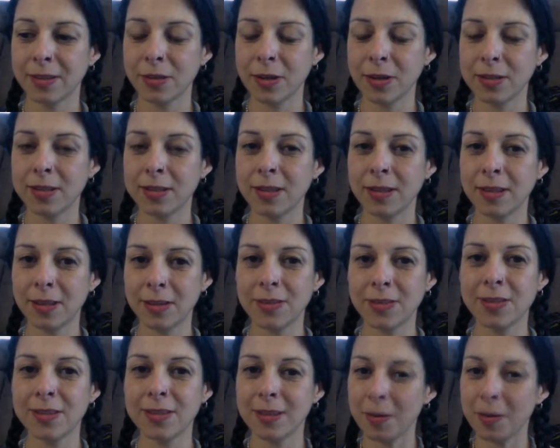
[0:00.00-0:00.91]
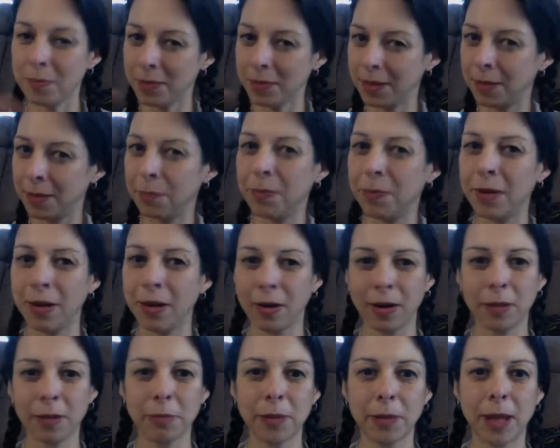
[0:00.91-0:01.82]
that there's something
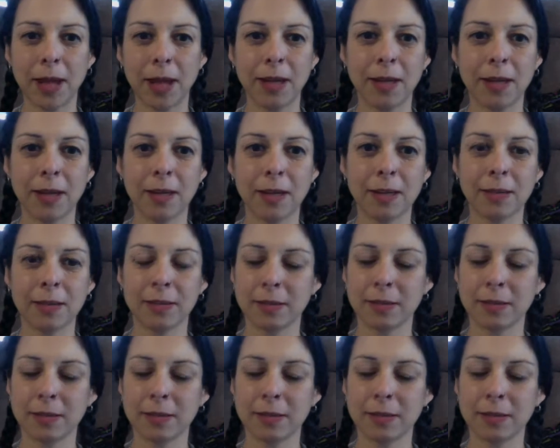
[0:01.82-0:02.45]
bigger at play here.